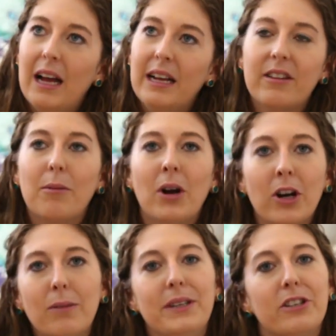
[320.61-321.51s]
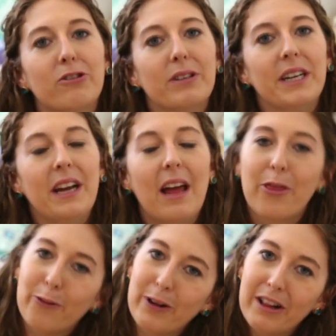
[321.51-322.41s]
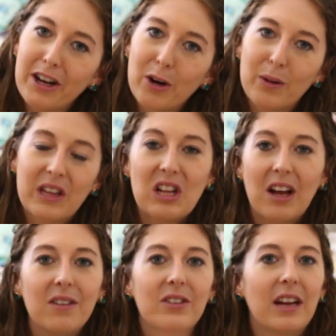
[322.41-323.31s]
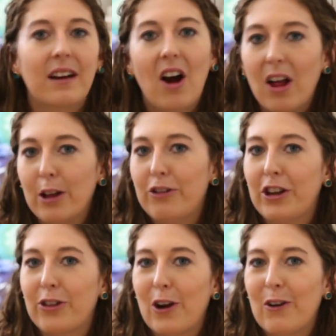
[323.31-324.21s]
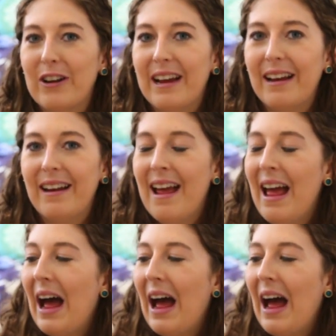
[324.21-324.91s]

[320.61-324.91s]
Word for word: It's a murder mystery thriller with a lot of psychology thrown in.